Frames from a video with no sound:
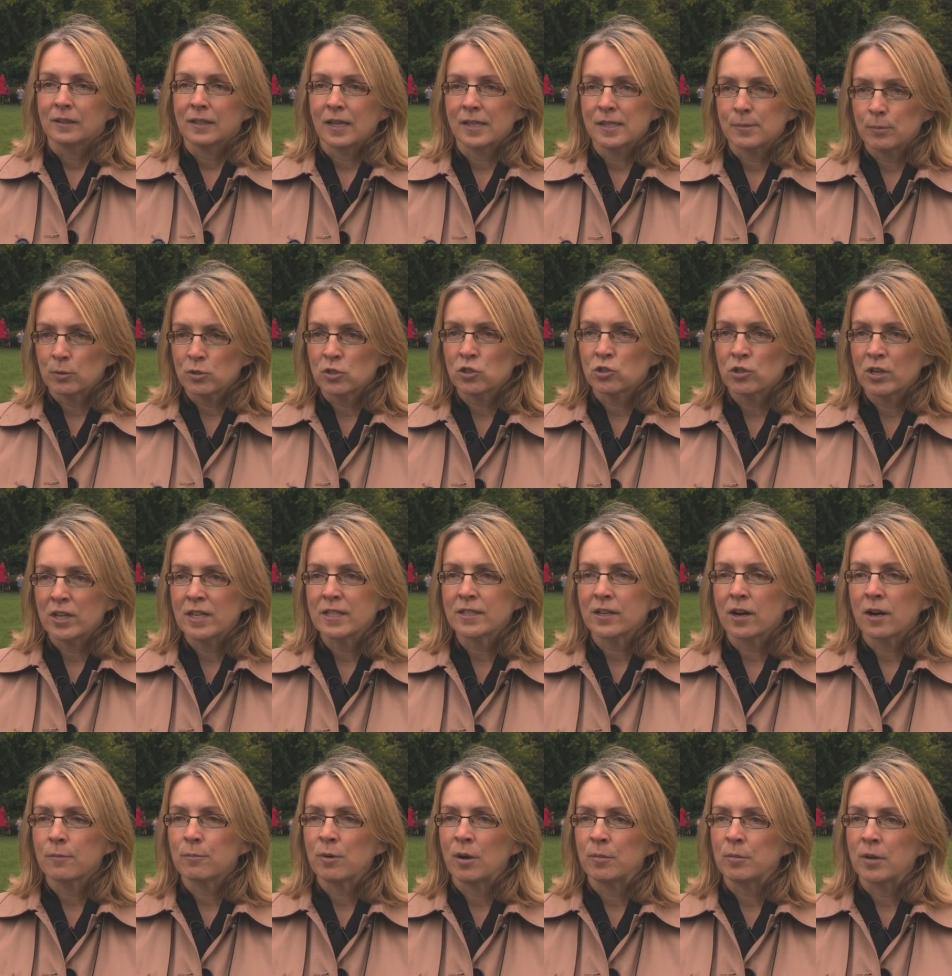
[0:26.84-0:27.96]
I suppose trees
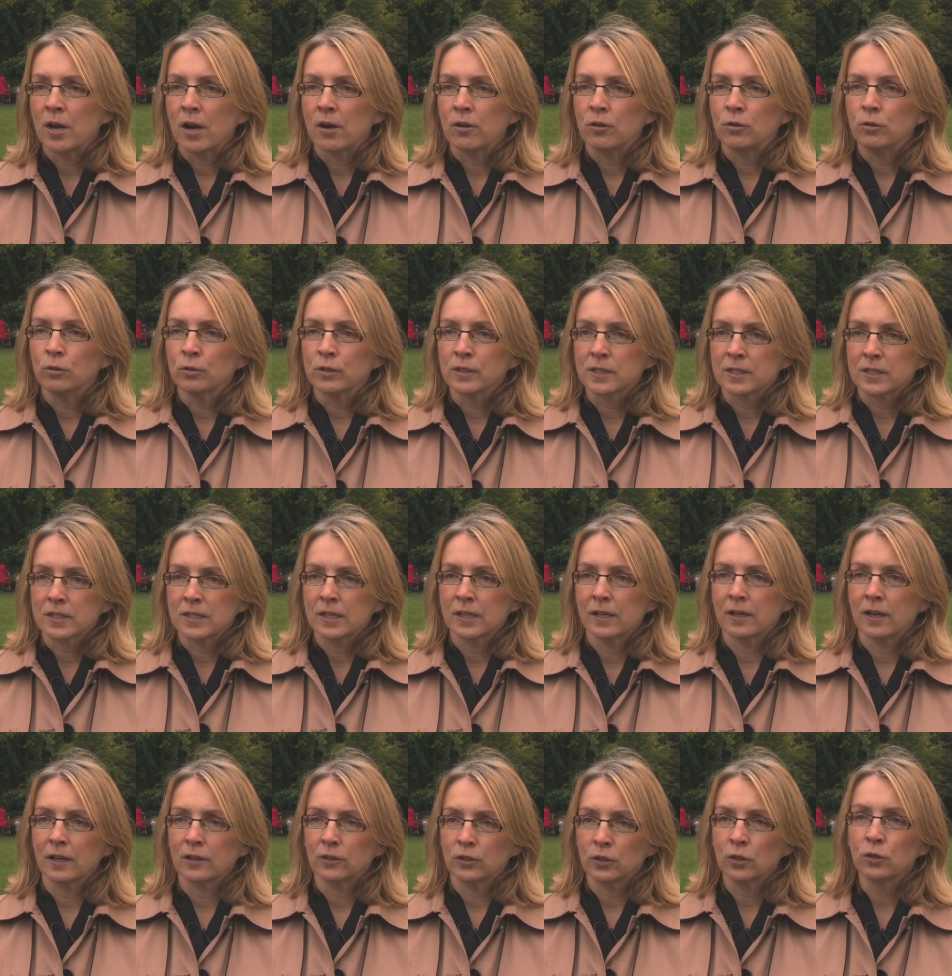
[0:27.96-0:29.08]
are probably
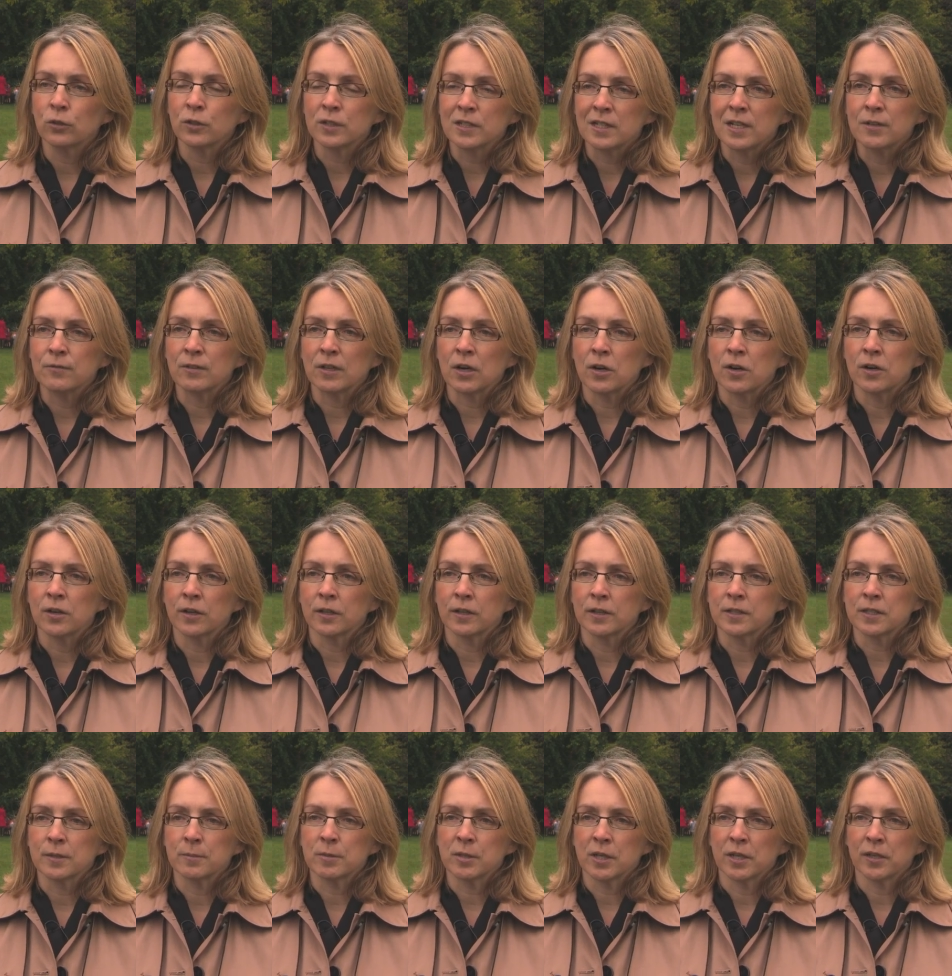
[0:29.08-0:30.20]
the oldest living
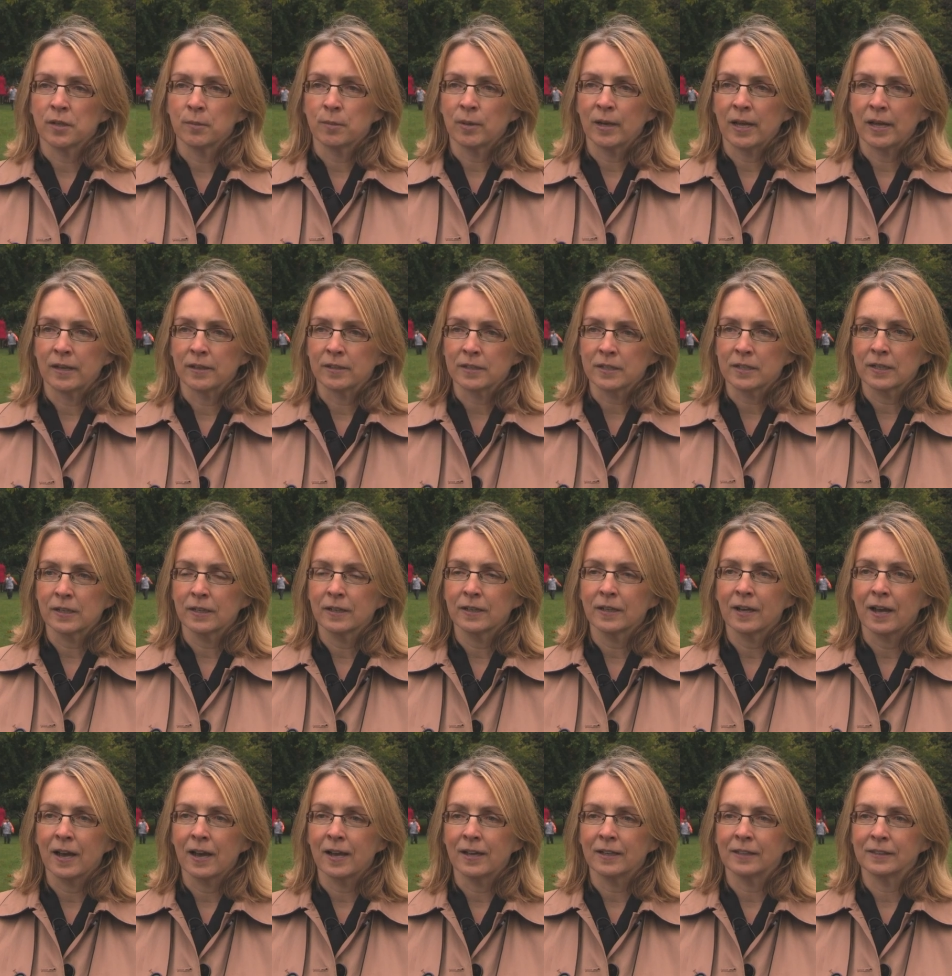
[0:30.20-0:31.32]
organisms on the planet,
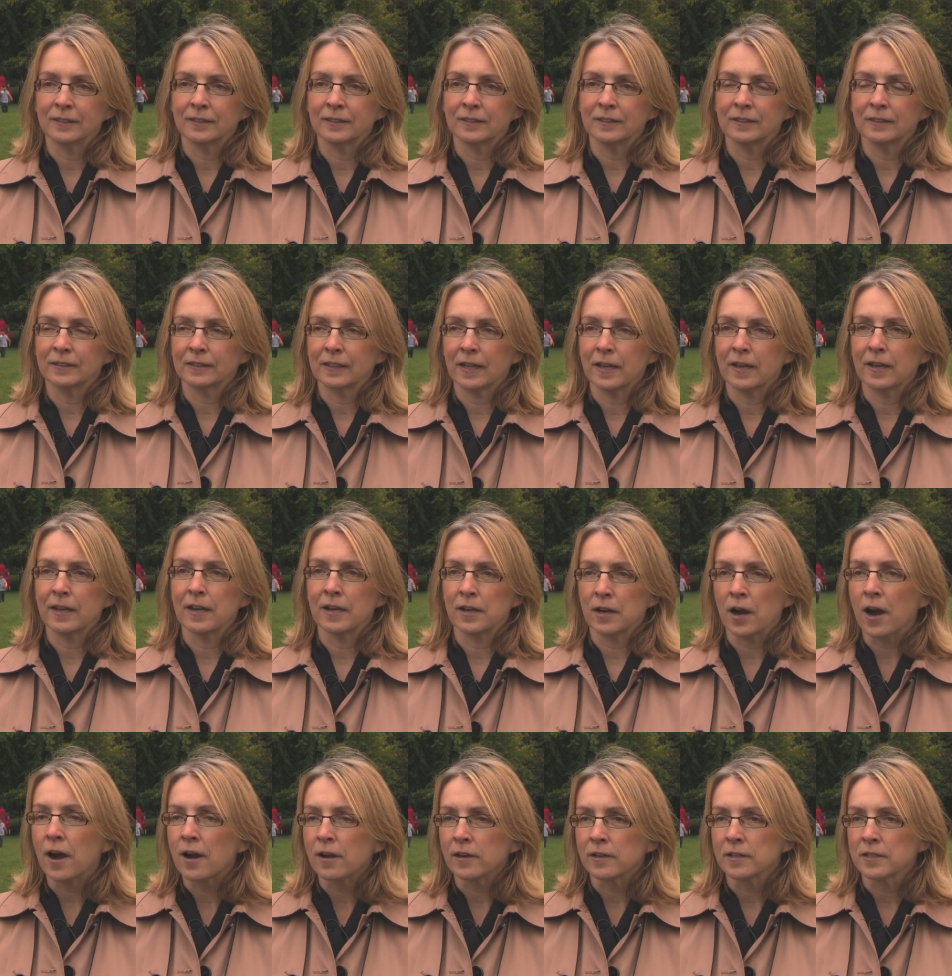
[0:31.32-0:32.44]
and in
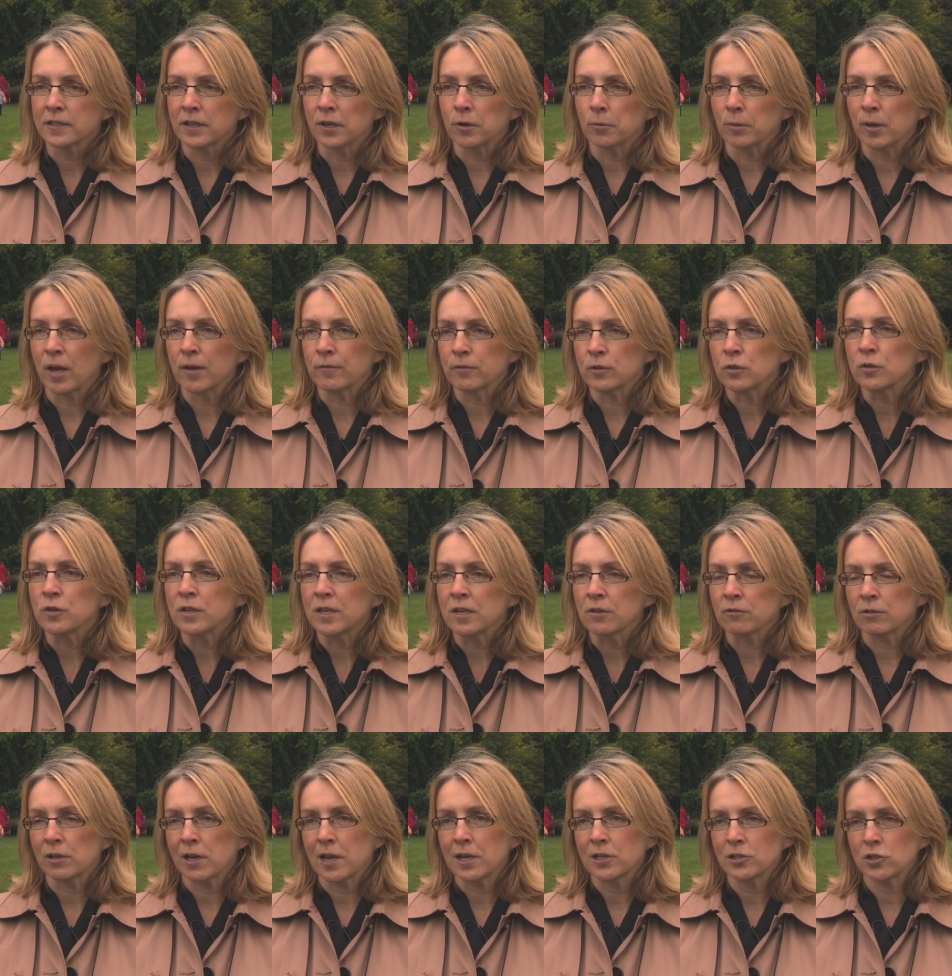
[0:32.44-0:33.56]
Ireland here we have a unique
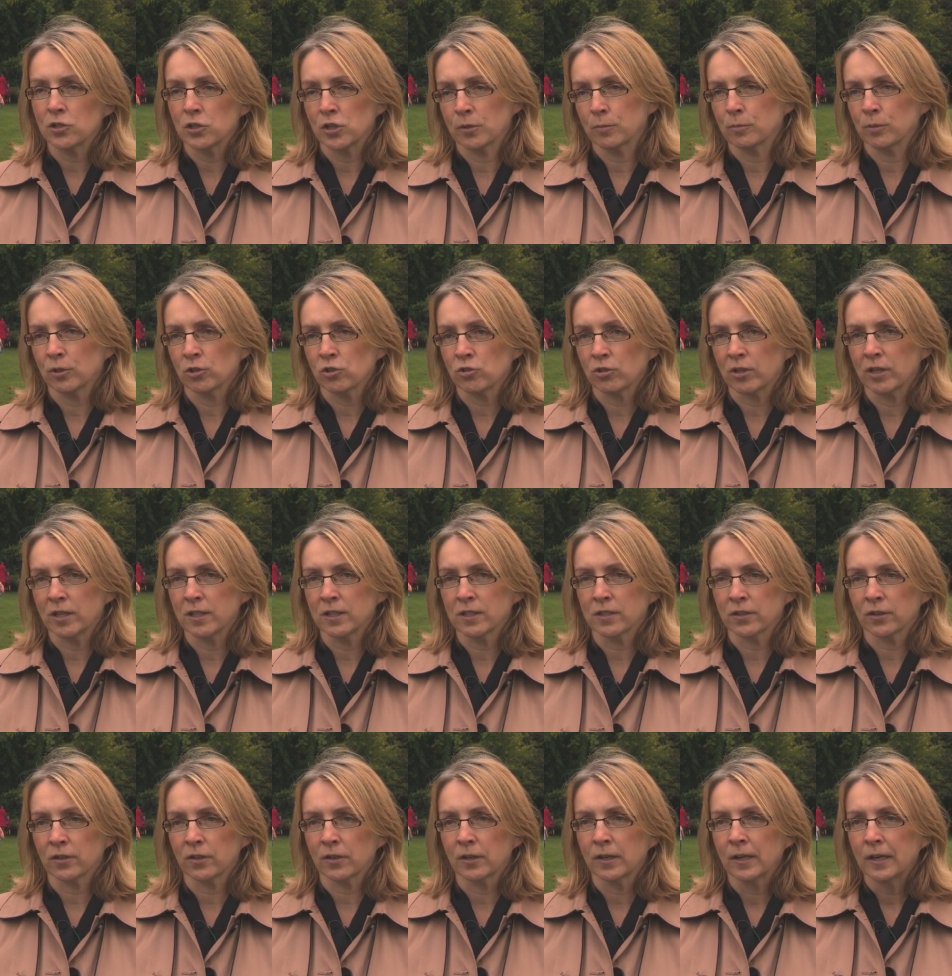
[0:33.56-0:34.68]
relationship with trees.
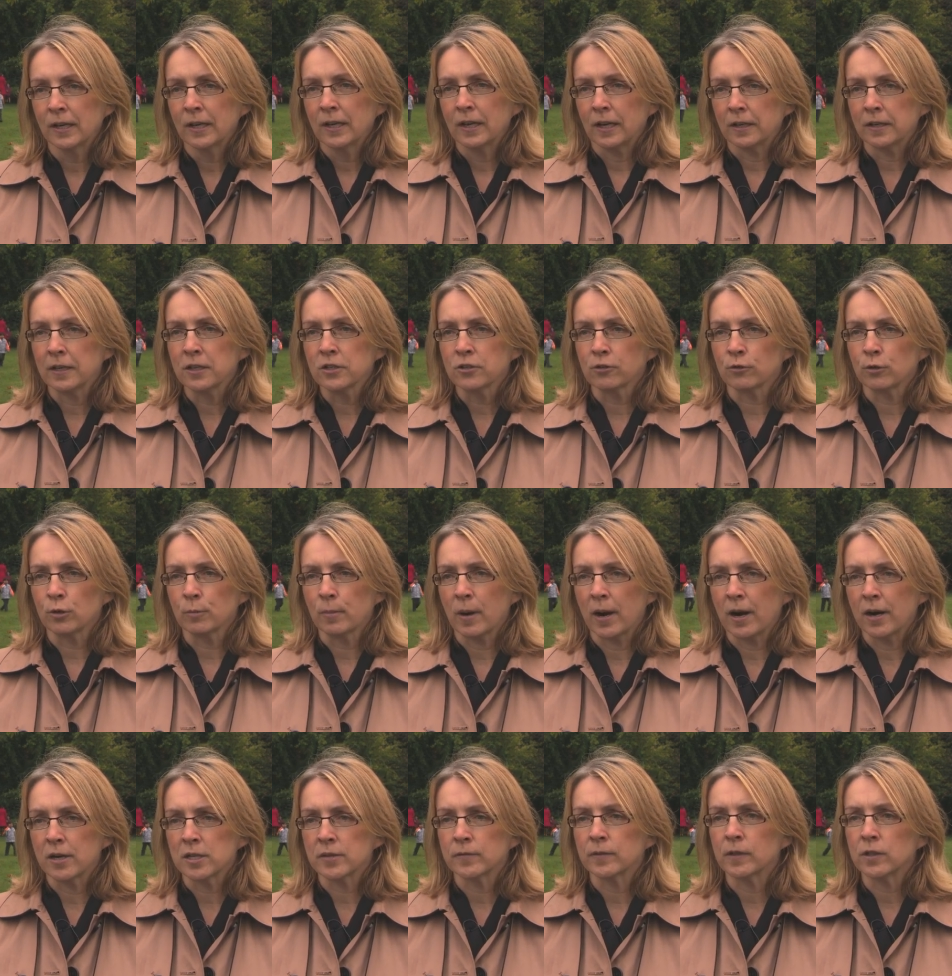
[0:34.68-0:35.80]
They're an integral
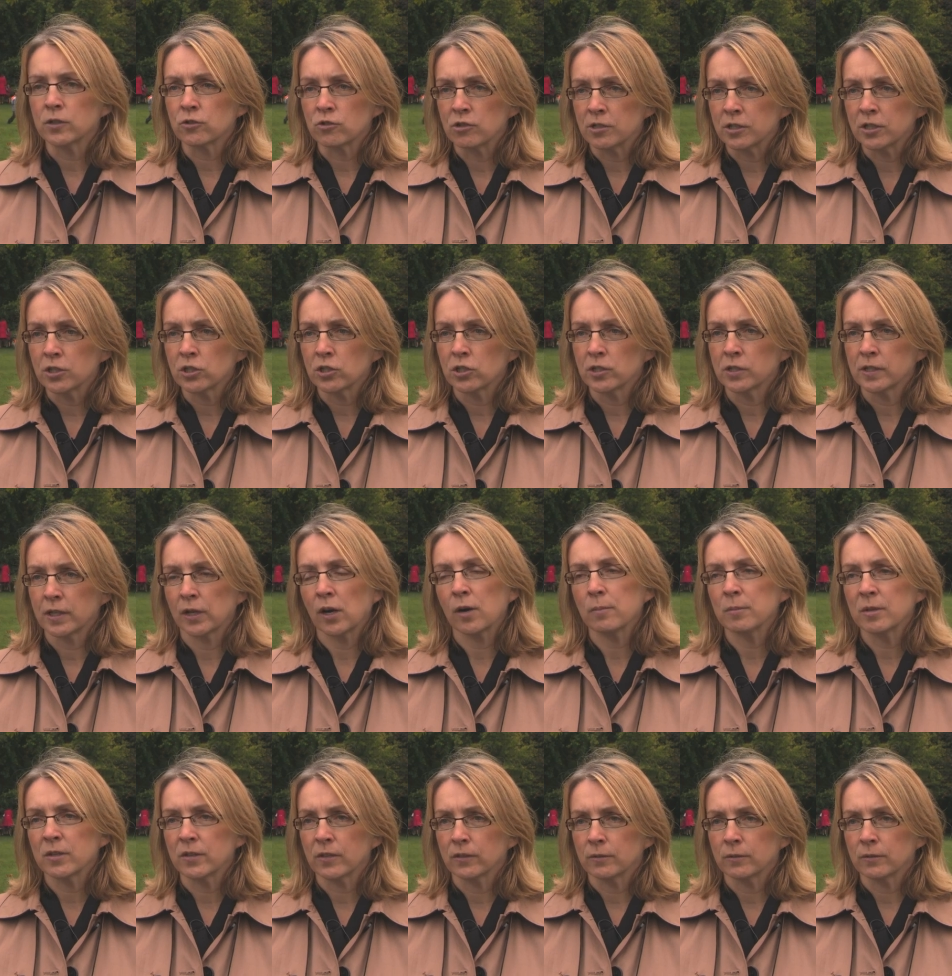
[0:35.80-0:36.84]
part of our traditions and our